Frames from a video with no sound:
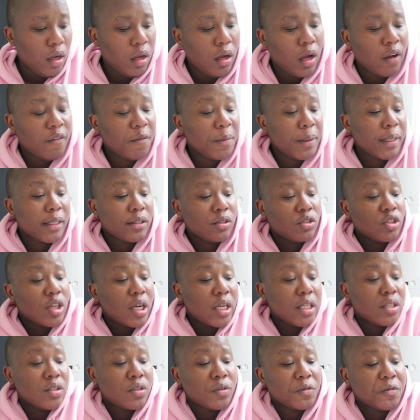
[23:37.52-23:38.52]
I've been
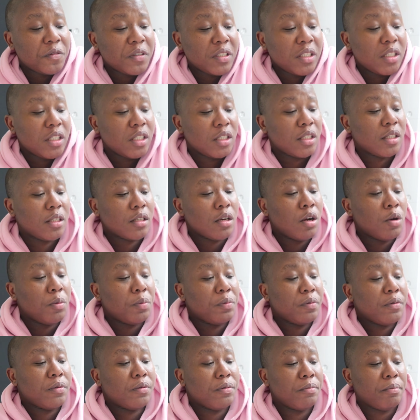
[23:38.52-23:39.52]
trying to finish
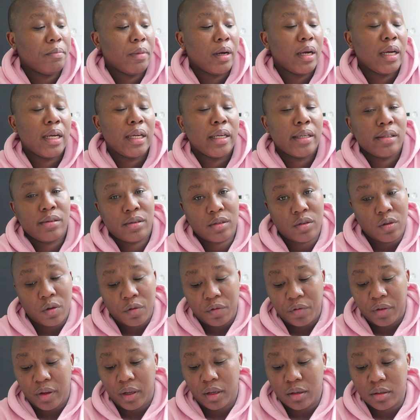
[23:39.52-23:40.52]
up my
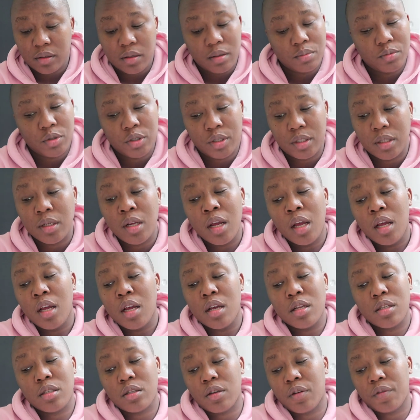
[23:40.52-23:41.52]
survey because I'm doing
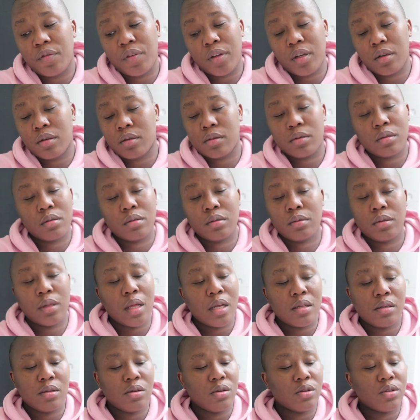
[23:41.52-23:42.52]
survey.
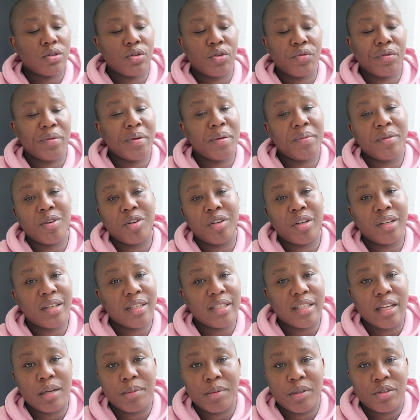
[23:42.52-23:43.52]
That's long story. Maybe another
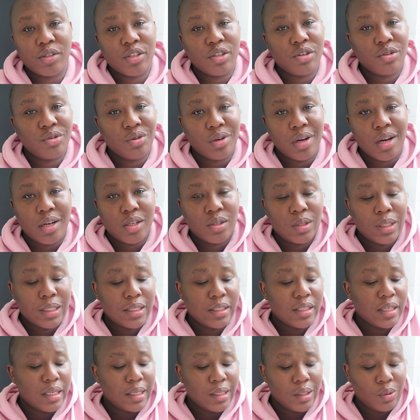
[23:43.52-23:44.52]
time I'll tell you guys
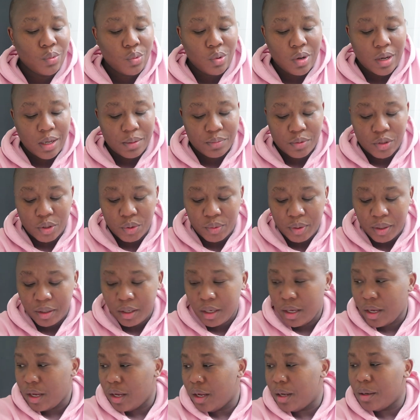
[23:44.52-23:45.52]
exactly what I'm
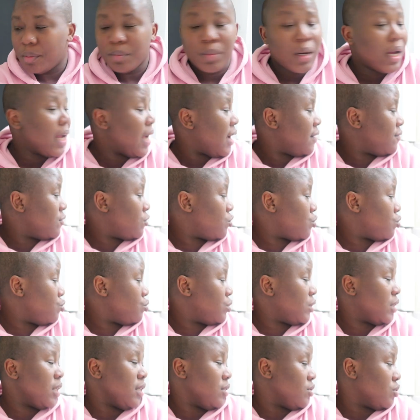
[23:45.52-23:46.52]
doing. But I have
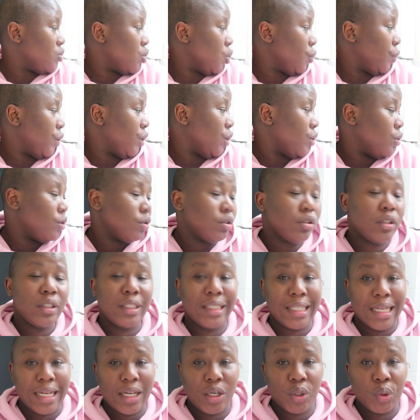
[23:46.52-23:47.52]
two things going on
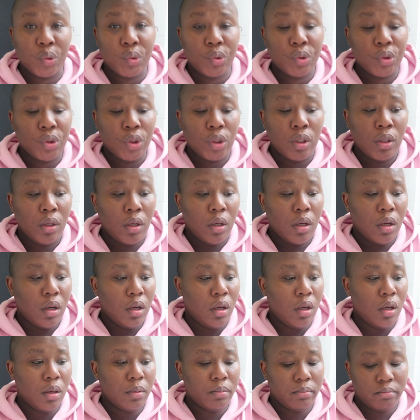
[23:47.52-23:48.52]
now.
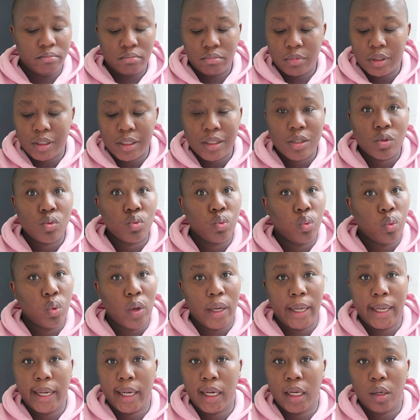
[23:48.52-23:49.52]
This is
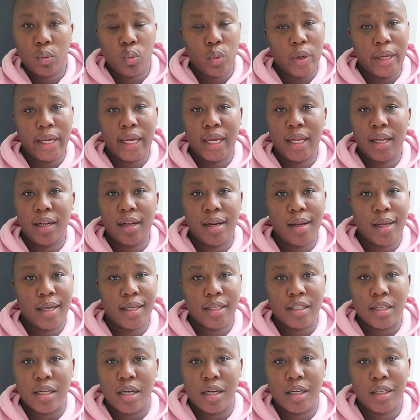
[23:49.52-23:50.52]
way, way
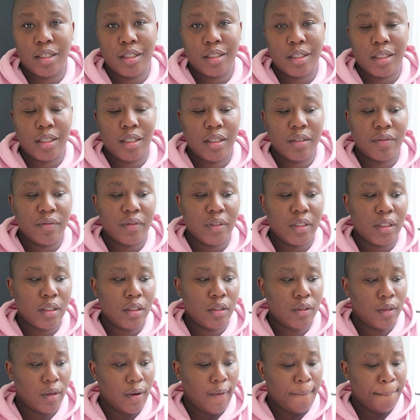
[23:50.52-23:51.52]
later in the evening.
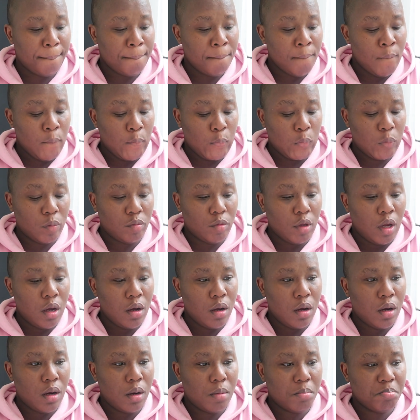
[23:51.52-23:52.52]

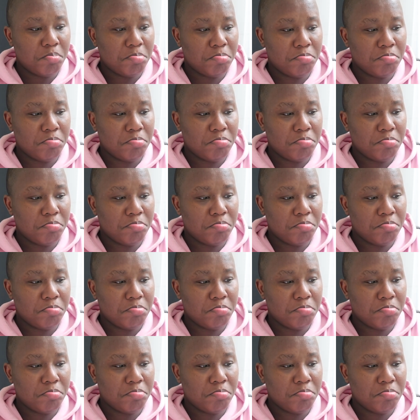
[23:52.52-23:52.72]
Let